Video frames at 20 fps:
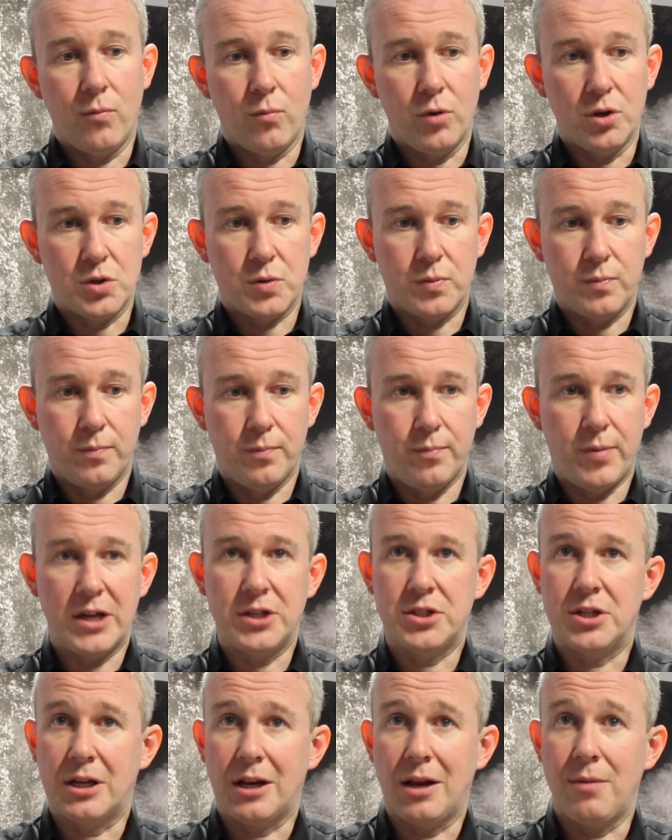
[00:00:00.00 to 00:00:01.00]
which
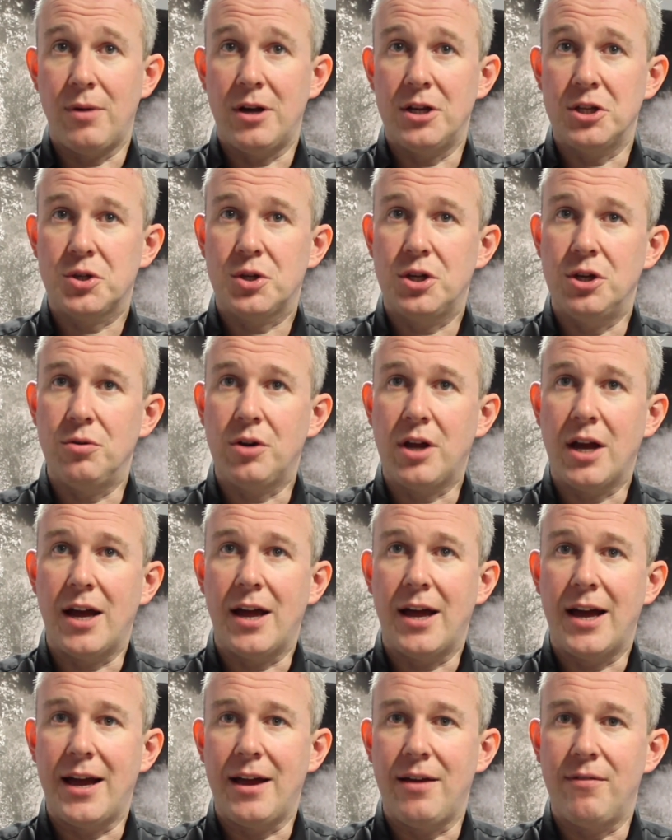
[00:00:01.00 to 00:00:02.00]
basically means you
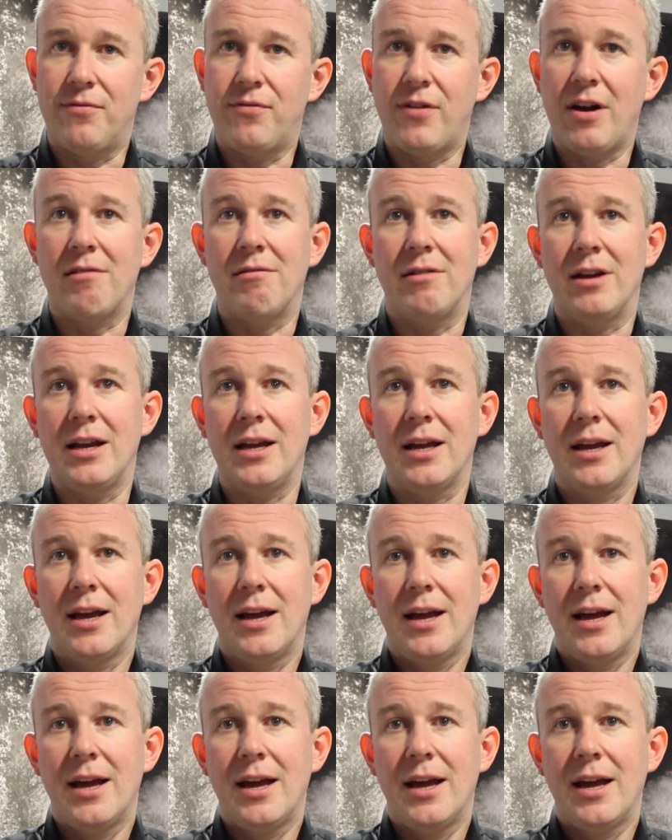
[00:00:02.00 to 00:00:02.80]
get a very